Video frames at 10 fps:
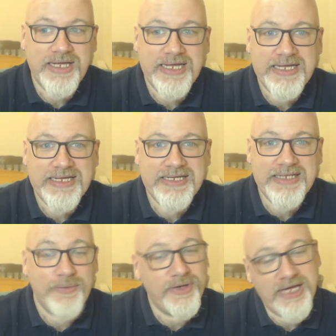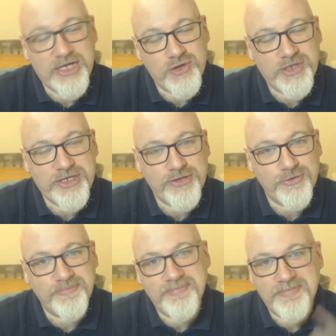and I will catch you all again
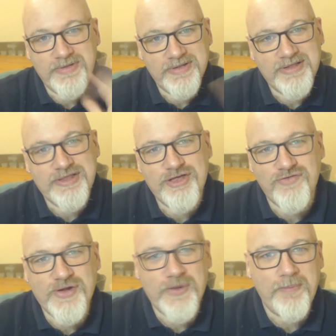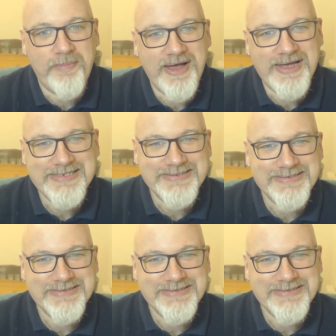soon. Cheers for now. Bye.